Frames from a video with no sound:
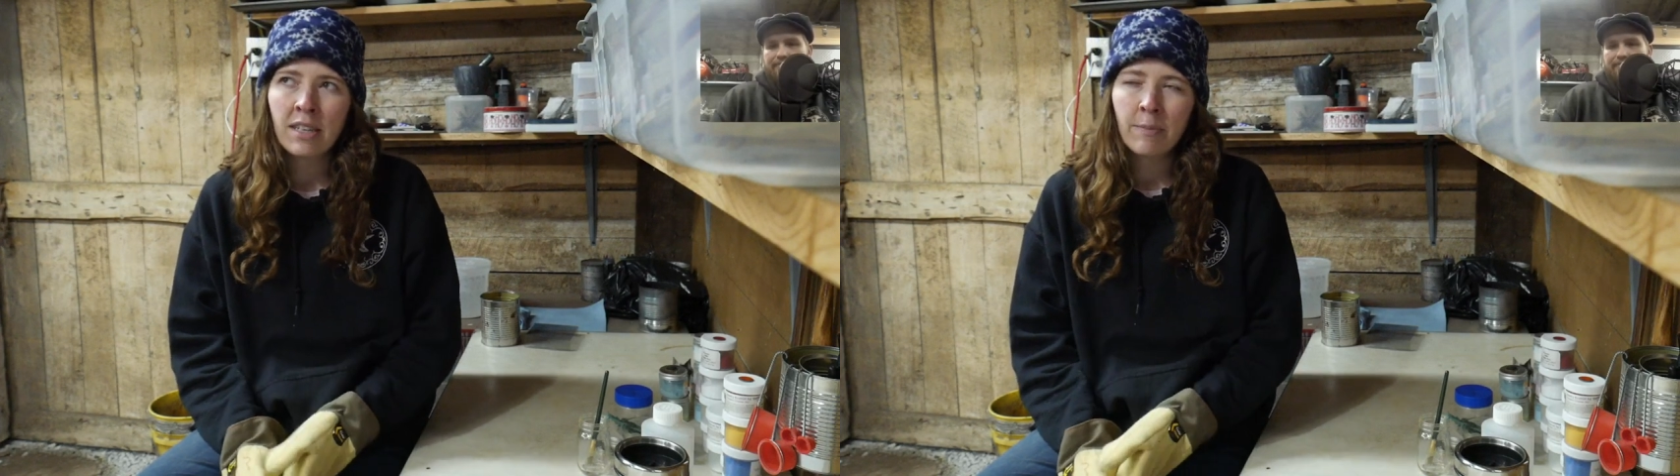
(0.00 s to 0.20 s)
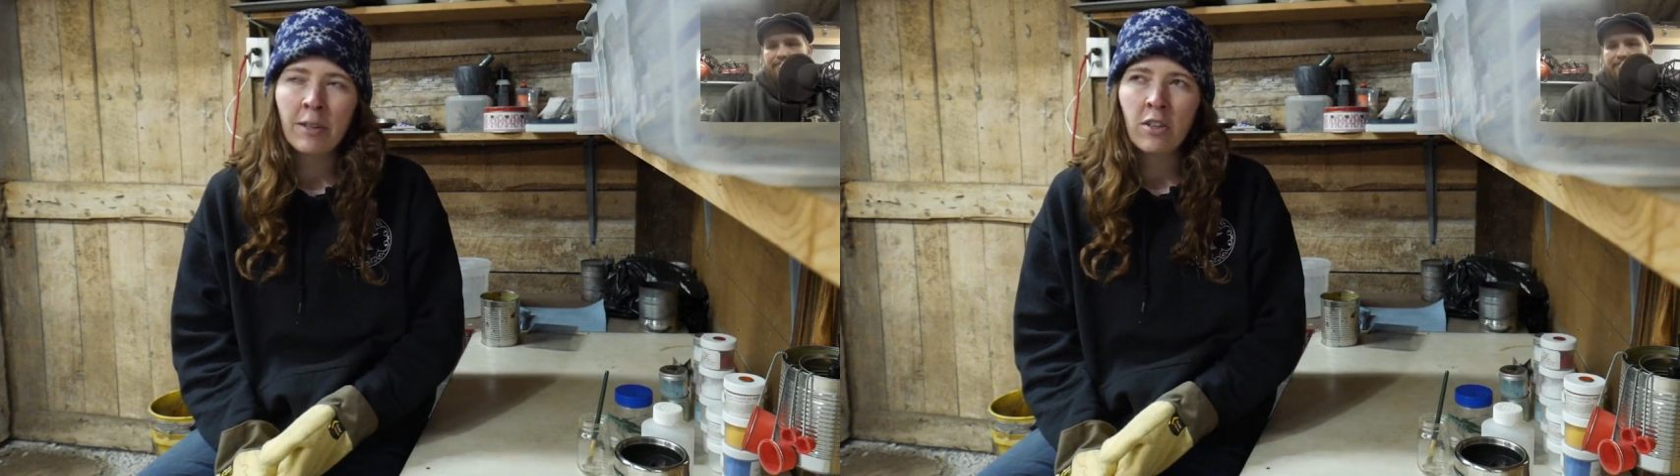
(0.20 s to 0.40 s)

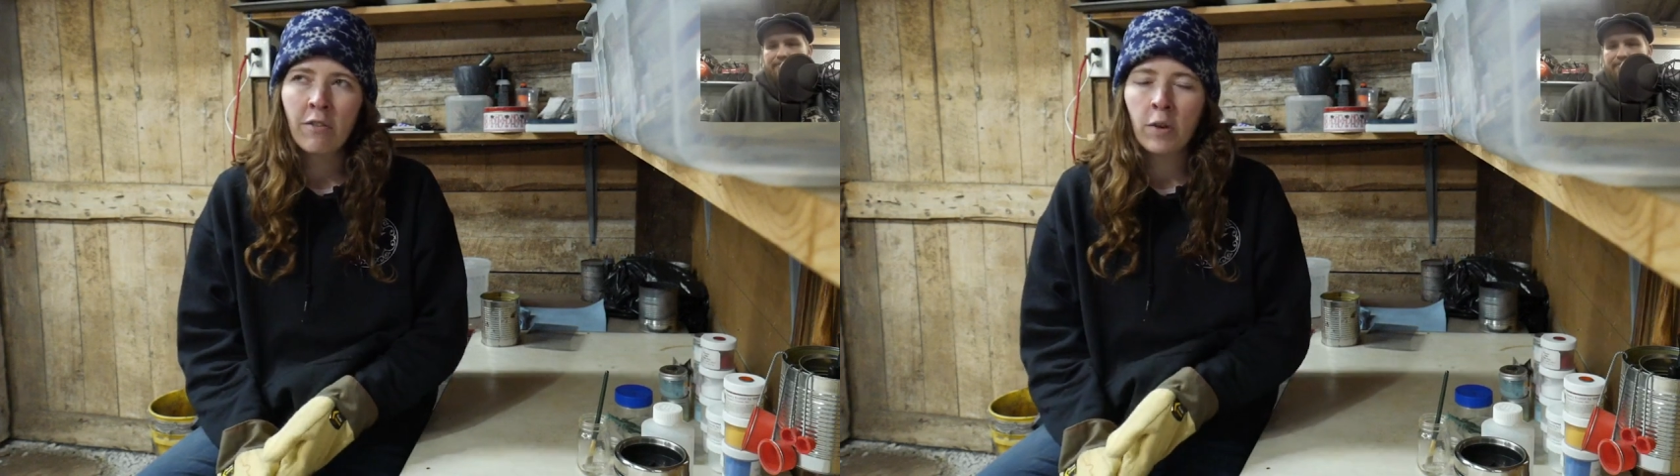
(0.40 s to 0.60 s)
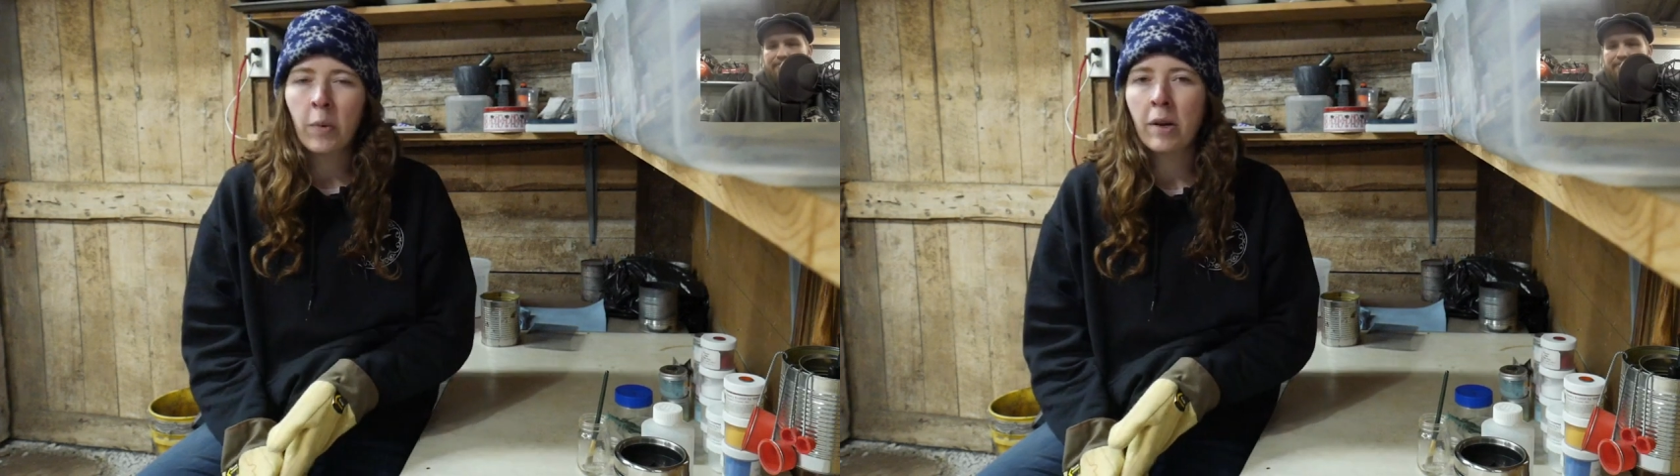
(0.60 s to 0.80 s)
especially
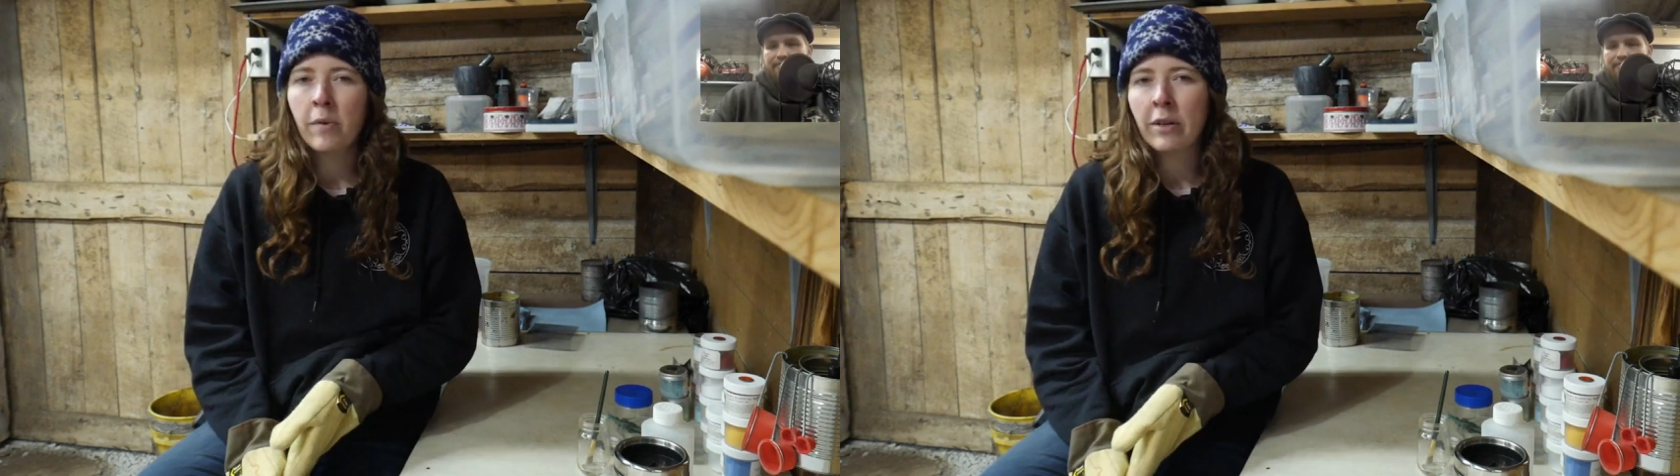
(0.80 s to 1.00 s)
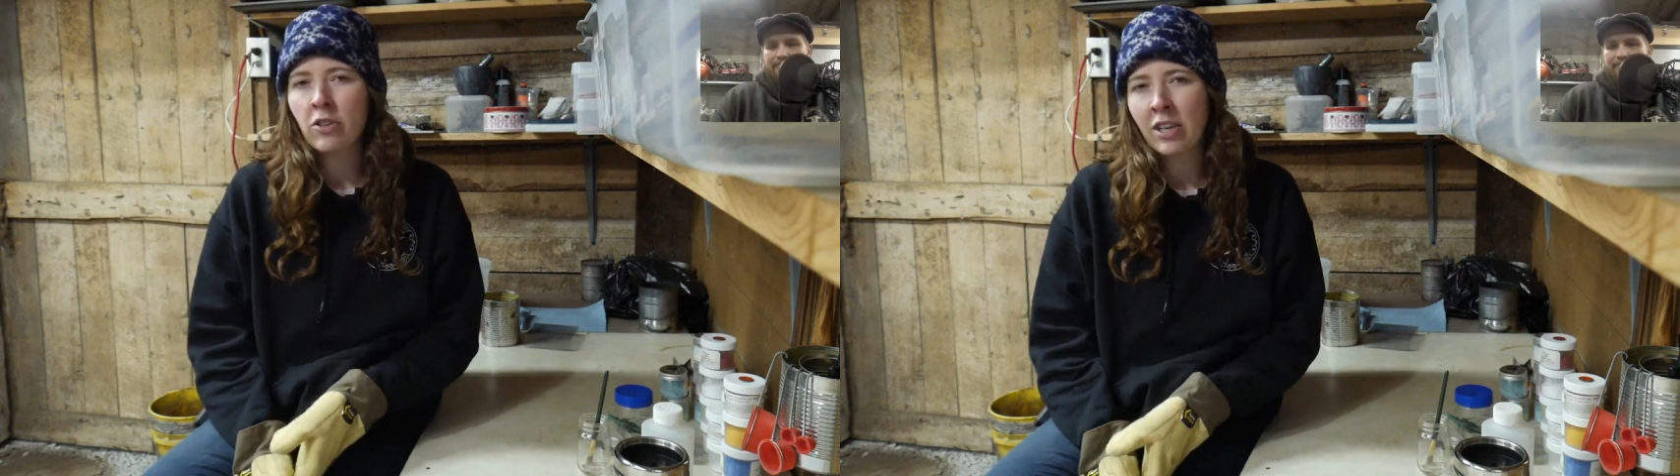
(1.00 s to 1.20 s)
if you're working
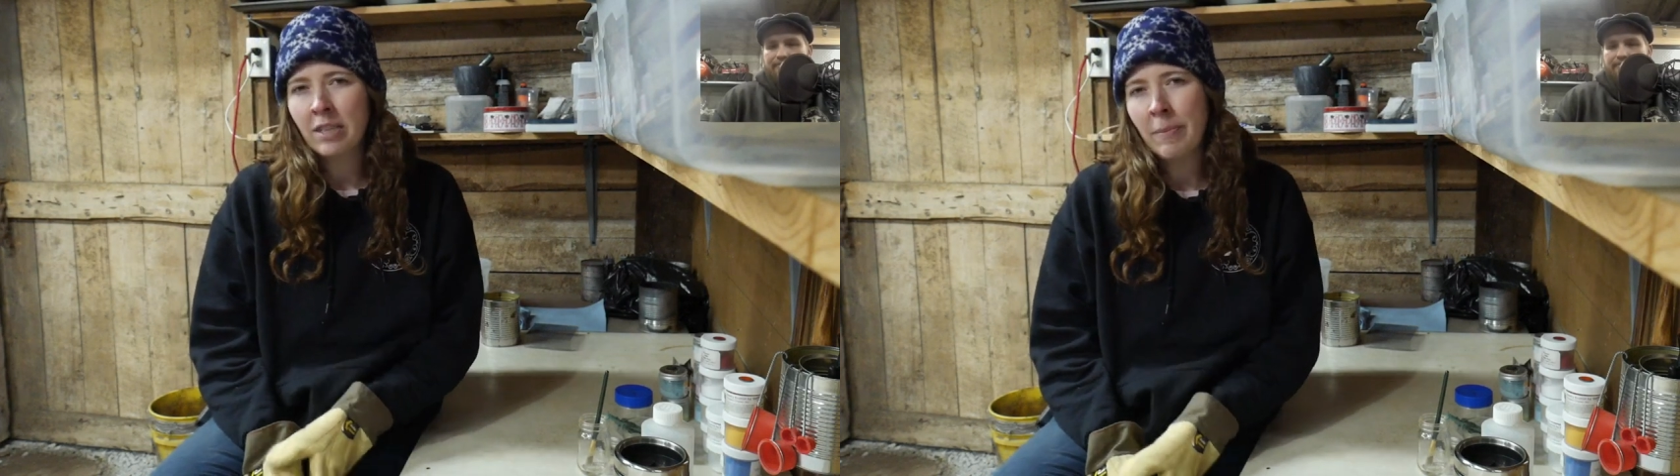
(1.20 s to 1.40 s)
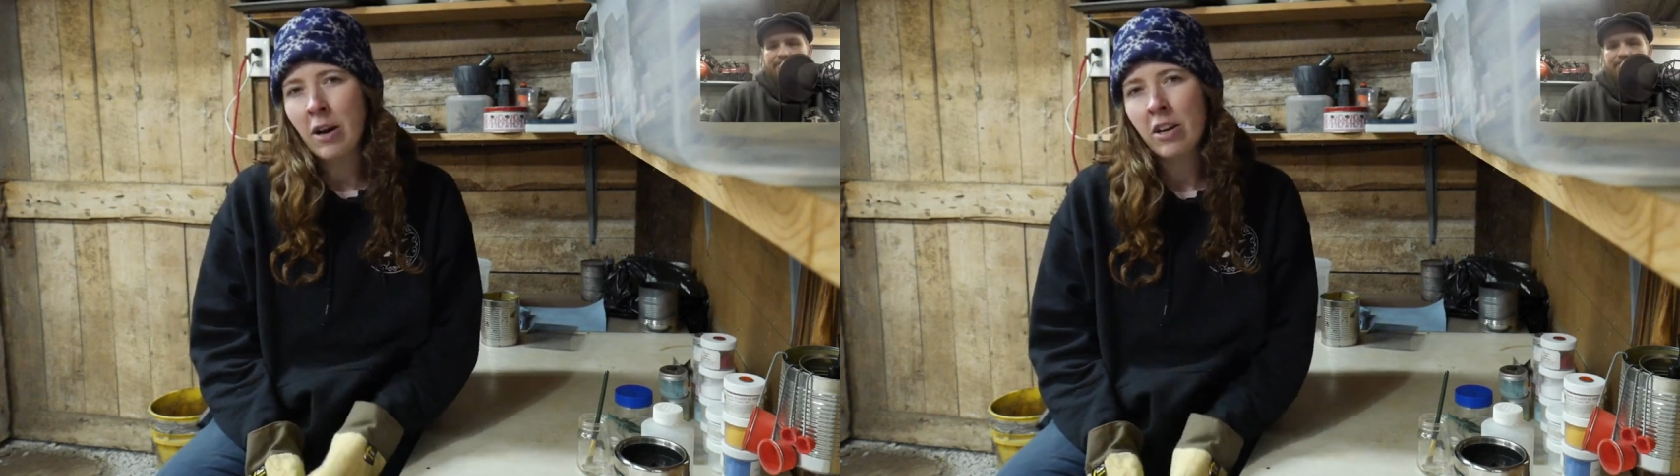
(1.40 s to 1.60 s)
with
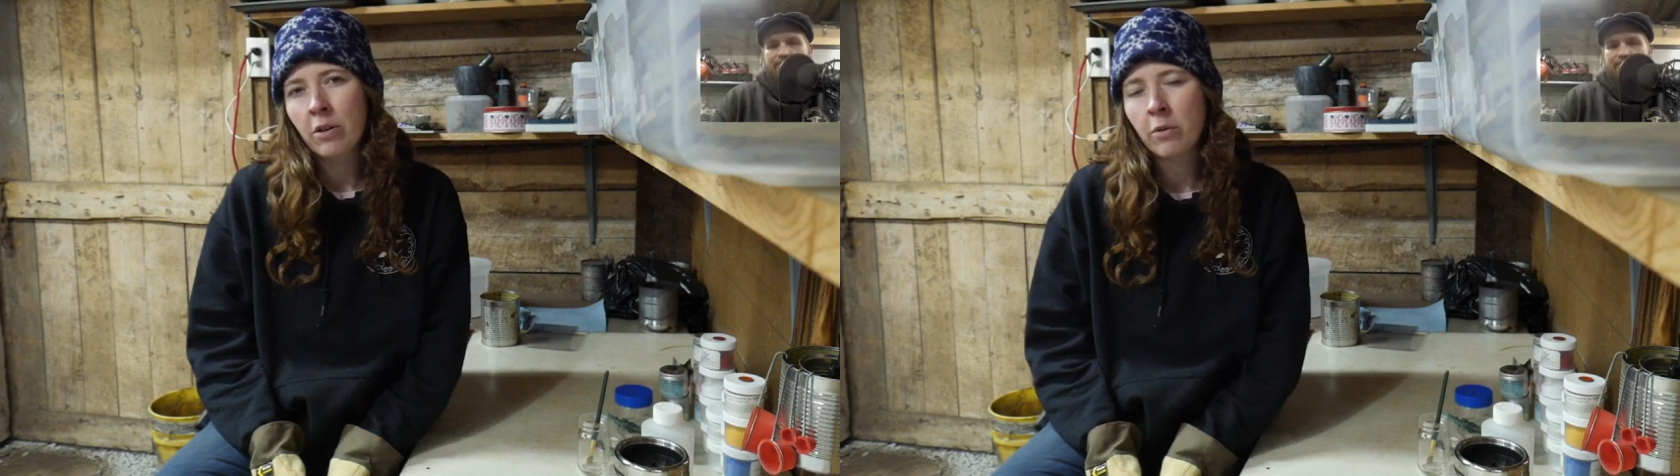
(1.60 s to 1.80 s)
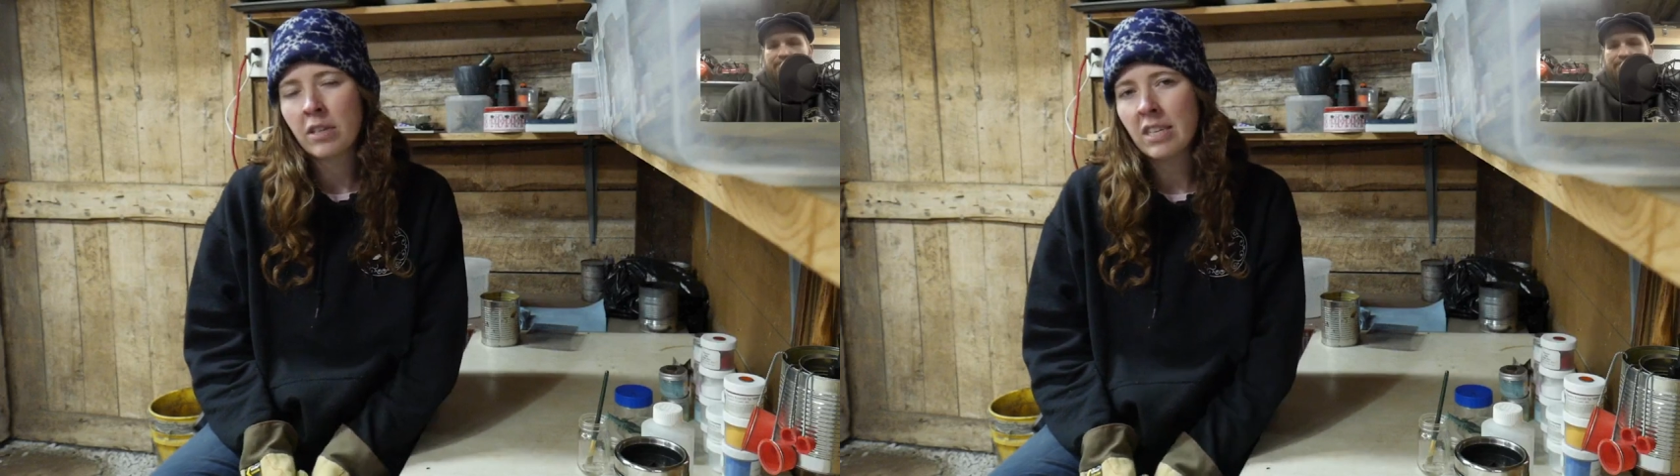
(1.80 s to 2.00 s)
transparent
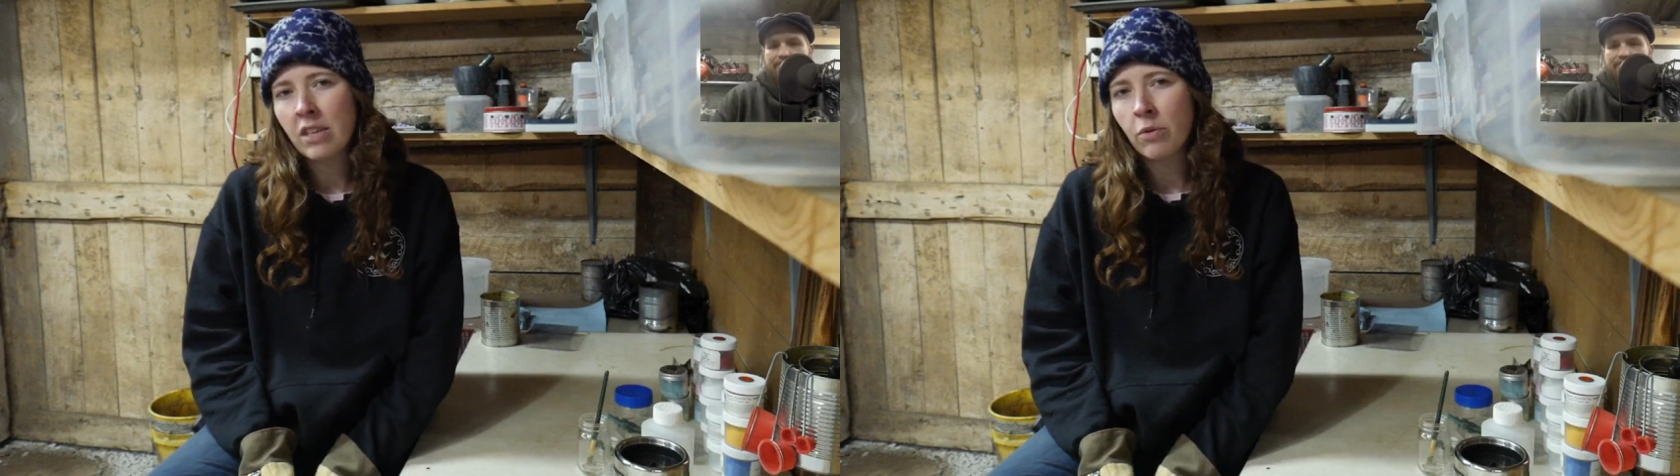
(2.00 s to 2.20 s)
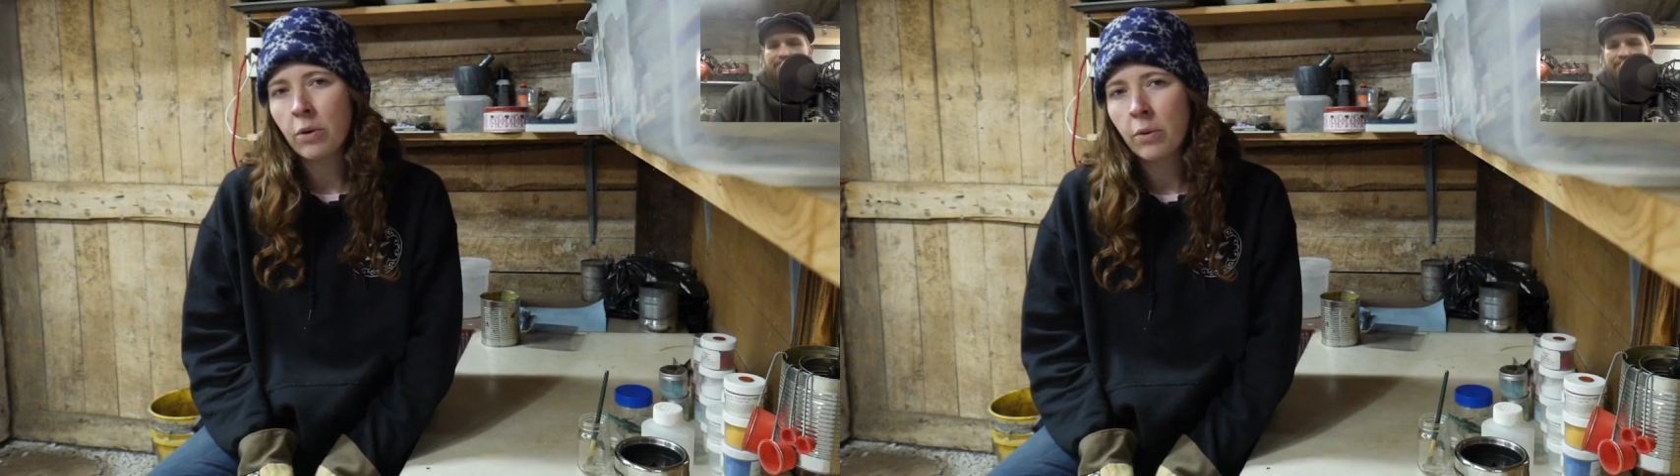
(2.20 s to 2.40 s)
or
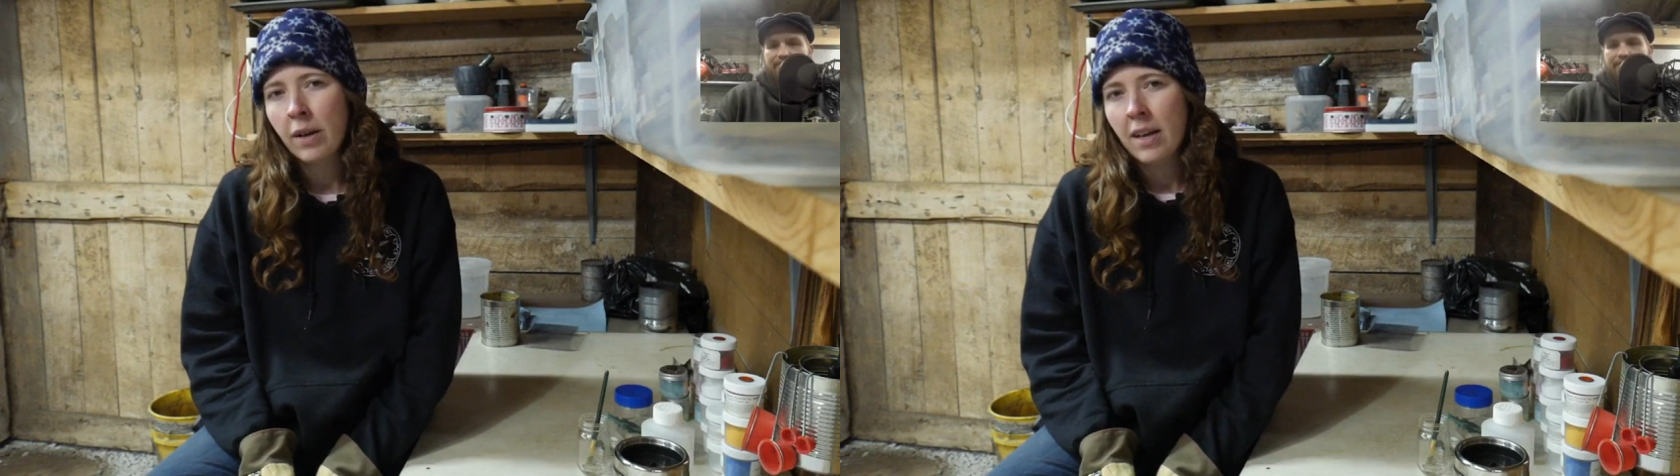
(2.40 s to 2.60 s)
see-through